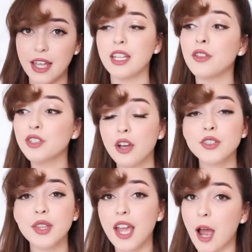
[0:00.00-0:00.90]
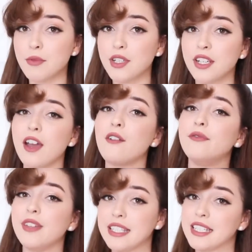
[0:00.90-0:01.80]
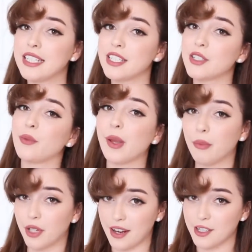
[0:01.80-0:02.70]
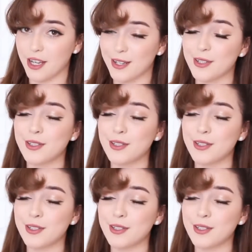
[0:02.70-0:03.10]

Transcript: Now there's also the option of vintage reproduction.